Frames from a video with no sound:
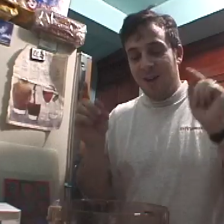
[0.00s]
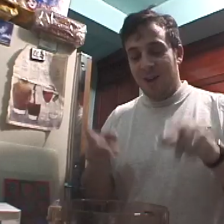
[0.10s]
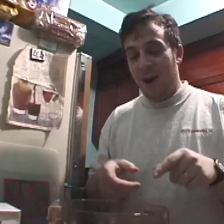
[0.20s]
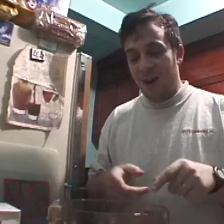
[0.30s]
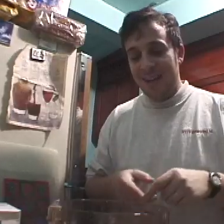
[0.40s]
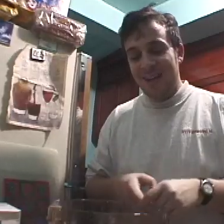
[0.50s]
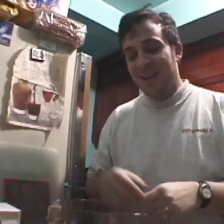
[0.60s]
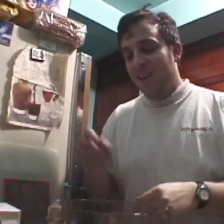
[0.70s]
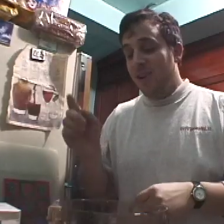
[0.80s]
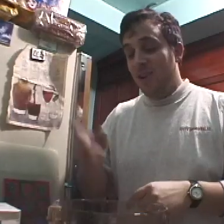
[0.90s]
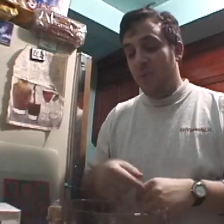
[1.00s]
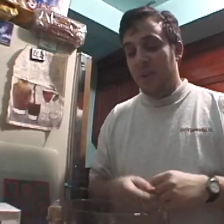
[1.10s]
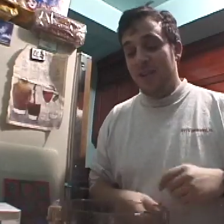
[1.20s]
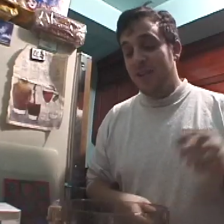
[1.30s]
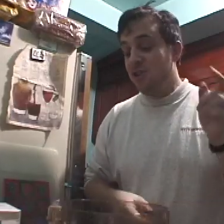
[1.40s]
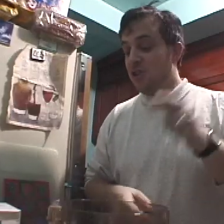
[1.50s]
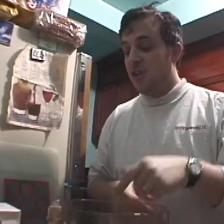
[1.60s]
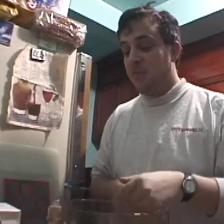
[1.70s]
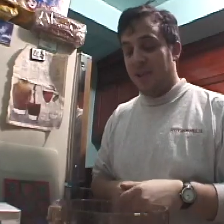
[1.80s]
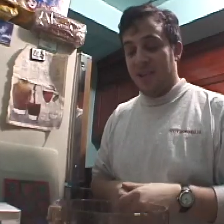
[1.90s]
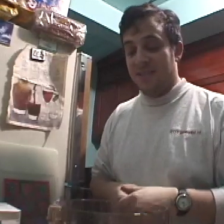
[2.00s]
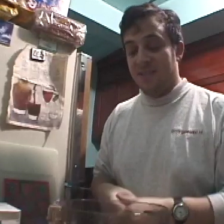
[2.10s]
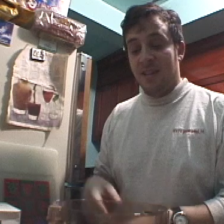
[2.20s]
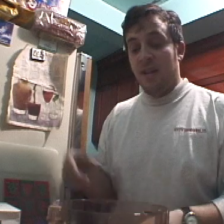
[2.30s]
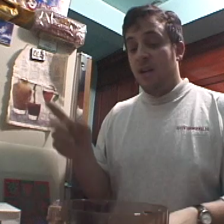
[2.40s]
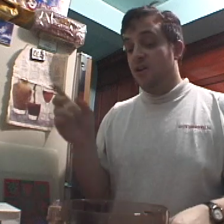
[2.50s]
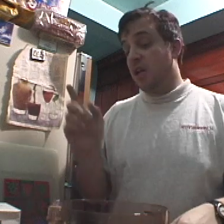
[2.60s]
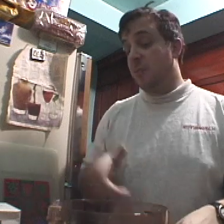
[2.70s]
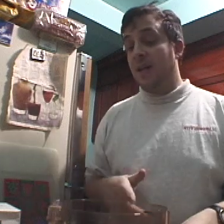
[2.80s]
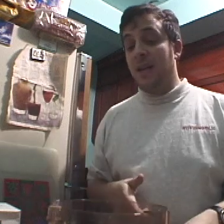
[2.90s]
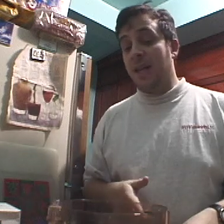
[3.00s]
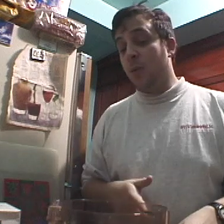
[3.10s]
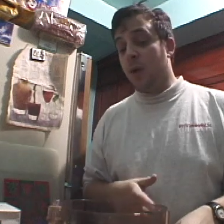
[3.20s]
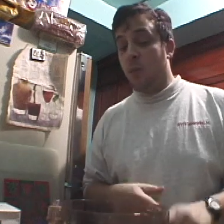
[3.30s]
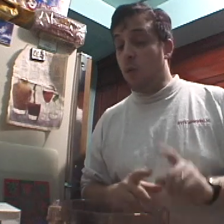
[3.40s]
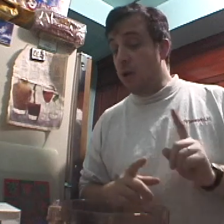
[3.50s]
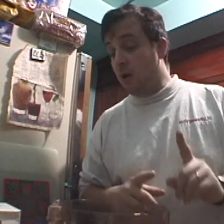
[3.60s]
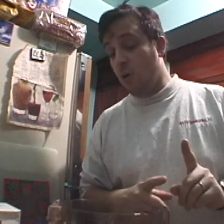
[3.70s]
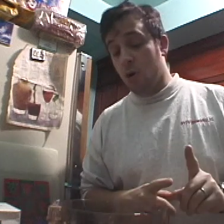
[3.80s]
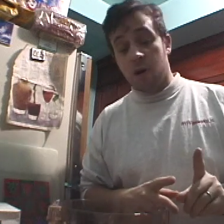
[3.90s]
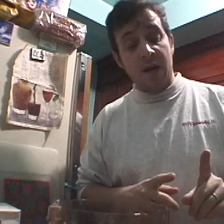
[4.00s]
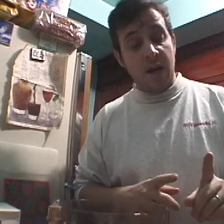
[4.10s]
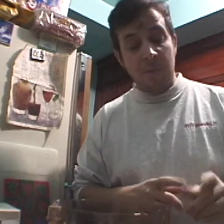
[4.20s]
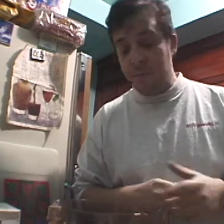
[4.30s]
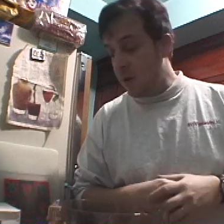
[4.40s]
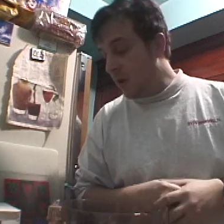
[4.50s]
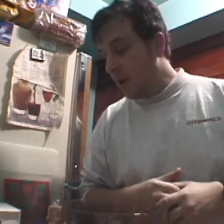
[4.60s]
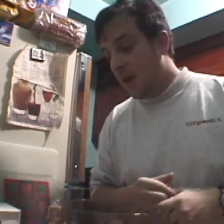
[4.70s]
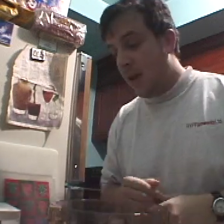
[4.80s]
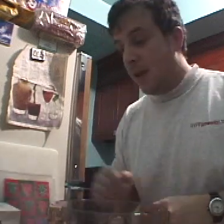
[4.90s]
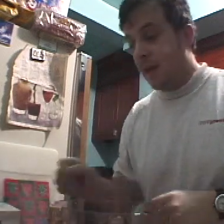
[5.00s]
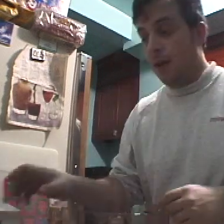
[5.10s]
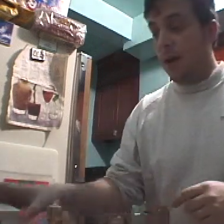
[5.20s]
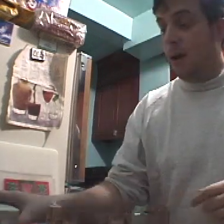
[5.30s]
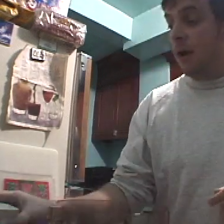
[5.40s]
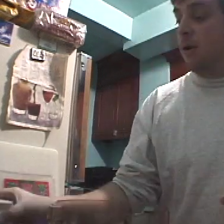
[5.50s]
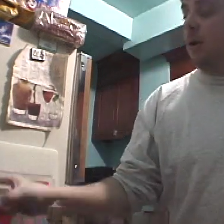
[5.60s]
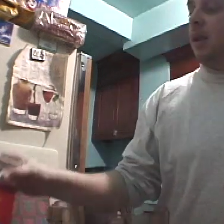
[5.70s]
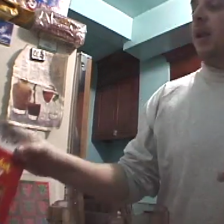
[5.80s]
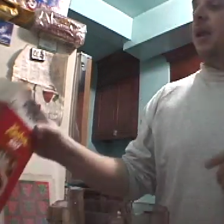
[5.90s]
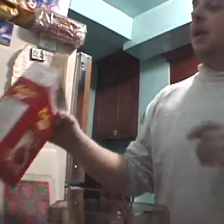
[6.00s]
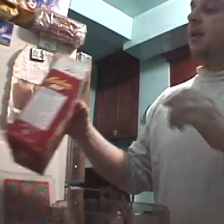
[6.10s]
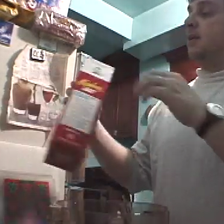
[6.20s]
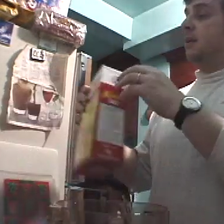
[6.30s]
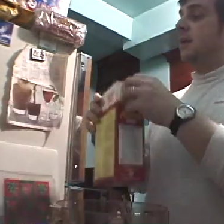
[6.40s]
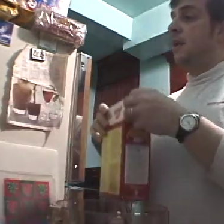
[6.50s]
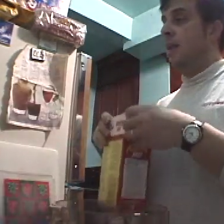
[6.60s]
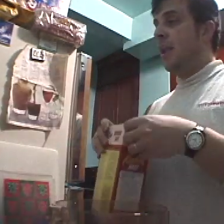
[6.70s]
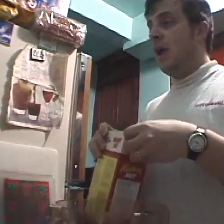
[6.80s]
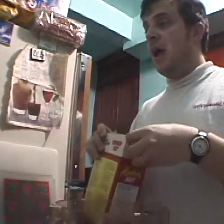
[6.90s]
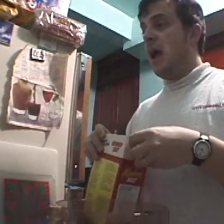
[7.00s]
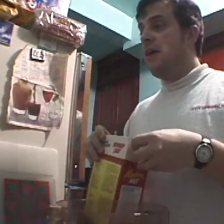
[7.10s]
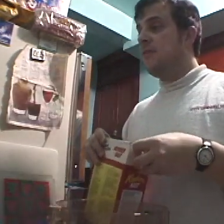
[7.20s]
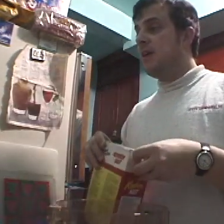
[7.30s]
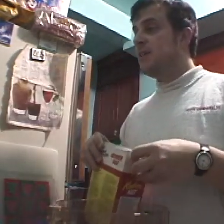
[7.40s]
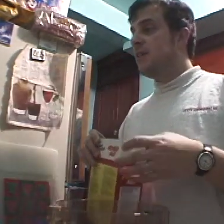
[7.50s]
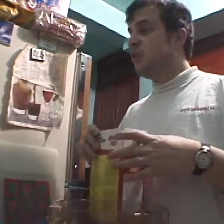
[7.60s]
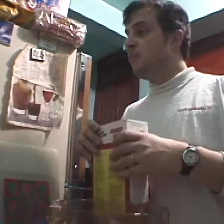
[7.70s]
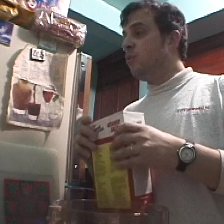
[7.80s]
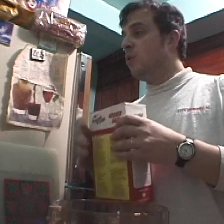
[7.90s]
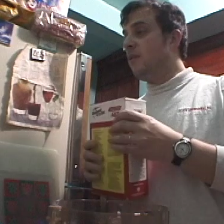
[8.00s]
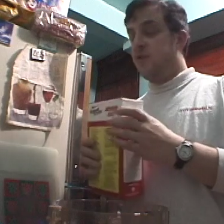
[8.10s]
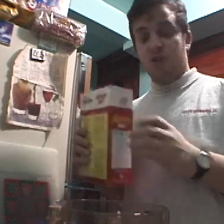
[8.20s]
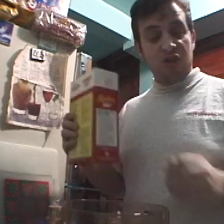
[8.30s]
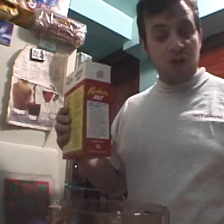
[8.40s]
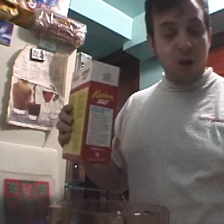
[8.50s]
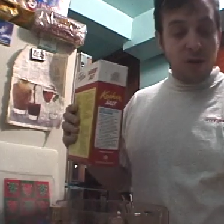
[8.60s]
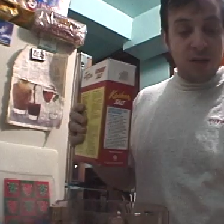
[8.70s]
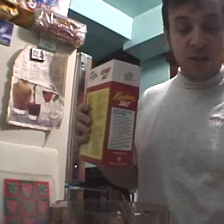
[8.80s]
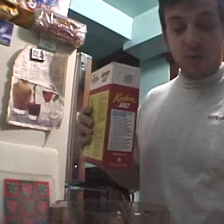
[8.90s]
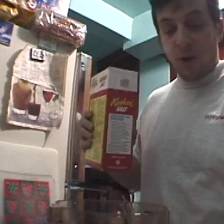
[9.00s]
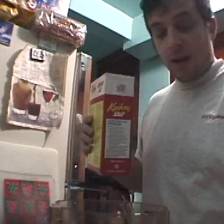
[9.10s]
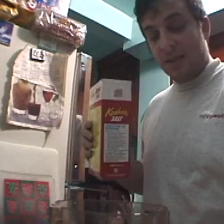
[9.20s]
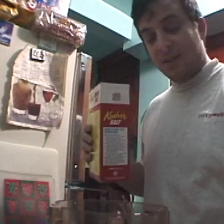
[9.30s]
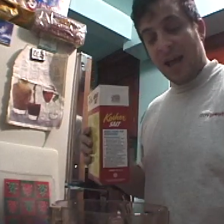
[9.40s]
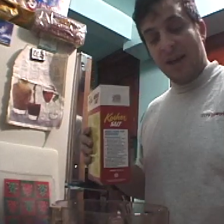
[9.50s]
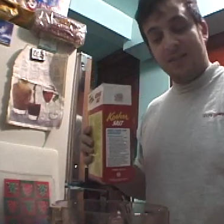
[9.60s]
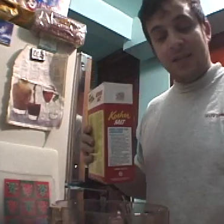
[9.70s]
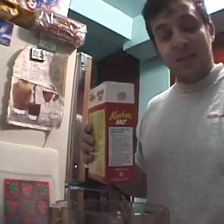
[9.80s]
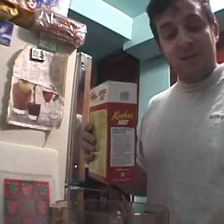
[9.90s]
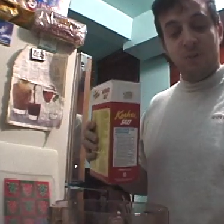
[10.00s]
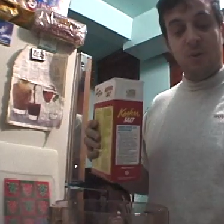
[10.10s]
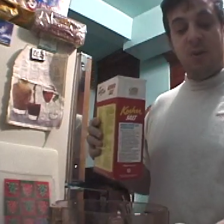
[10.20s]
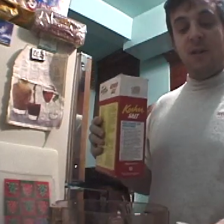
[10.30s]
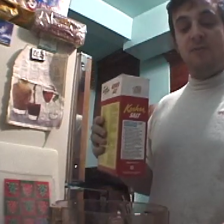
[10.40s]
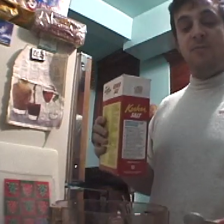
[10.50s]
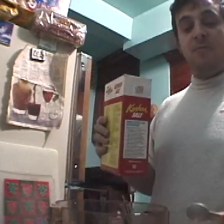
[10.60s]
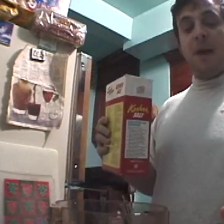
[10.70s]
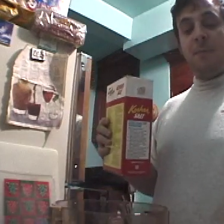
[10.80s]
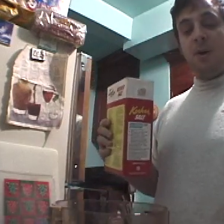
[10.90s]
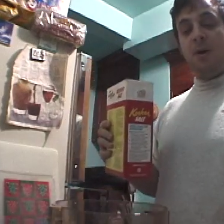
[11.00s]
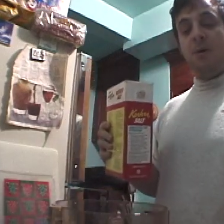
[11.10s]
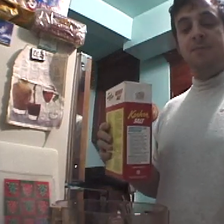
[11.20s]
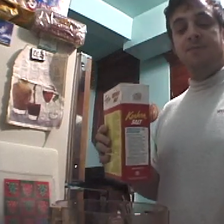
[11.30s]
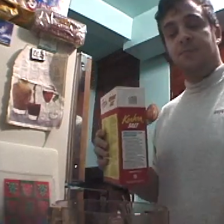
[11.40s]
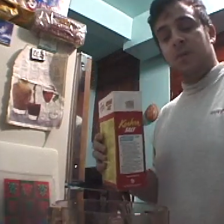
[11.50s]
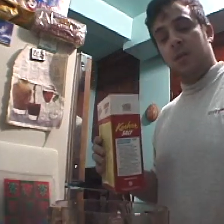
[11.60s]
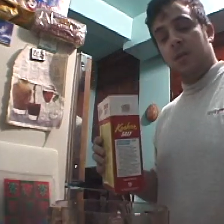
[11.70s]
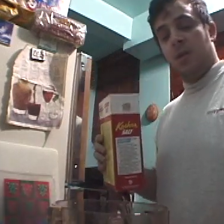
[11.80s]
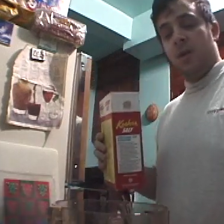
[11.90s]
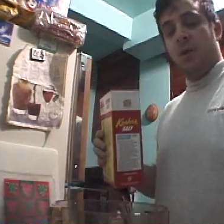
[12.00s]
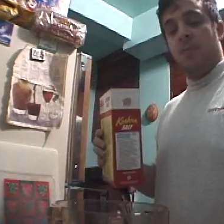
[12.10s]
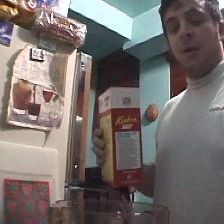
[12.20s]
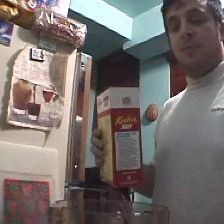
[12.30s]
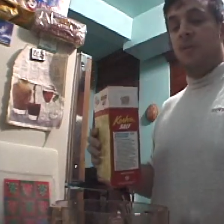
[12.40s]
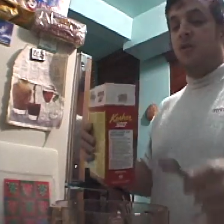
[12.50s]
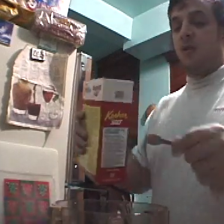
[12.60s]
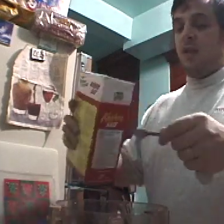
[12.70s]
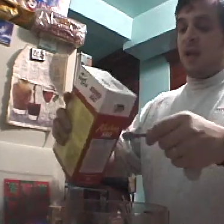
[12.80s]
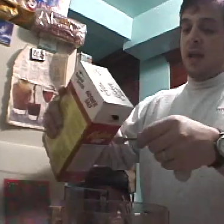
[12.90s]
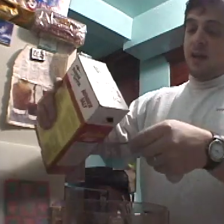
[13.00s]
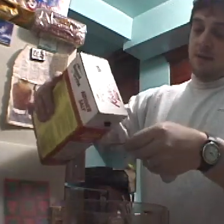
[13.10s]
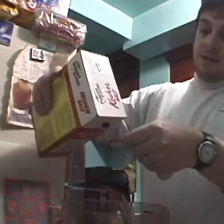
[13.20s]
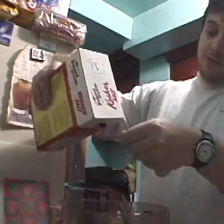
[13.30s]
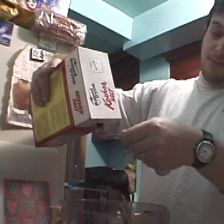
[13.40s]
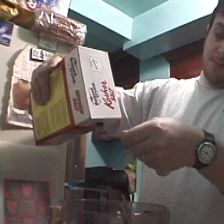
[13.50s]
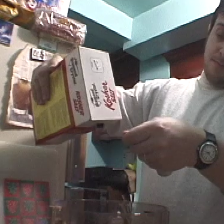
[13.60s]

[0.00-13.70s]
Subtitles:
garlic, cumin, chickpeas, chickpea liquid, 1/4 cup, and a half a teaspoon of salt, as well as a half teaspoon of pepper. Pepper's already added, so